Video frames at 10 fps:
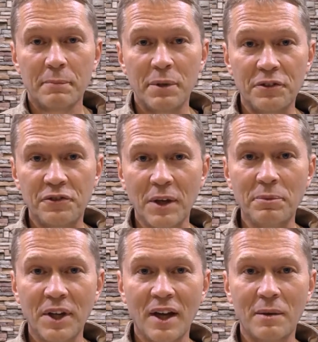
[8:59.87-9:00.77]
But
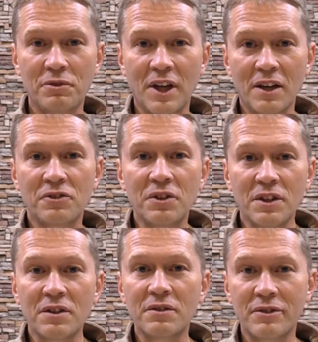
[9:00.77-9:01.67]
sometimes as an
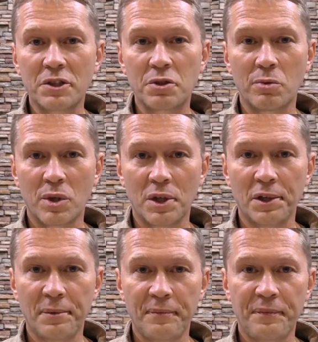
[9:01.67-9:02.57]

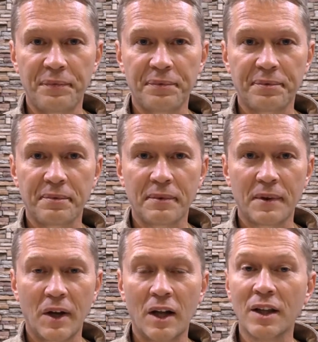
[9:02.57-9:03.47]
individual,
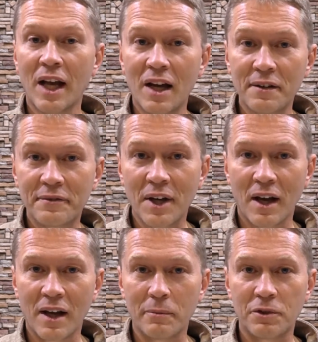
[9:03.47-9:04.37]
a lot of
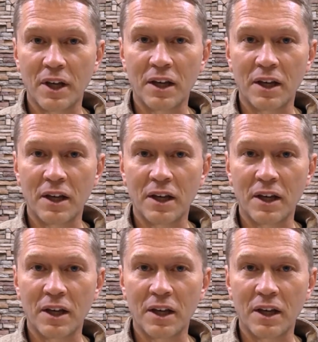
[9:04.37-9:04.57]
times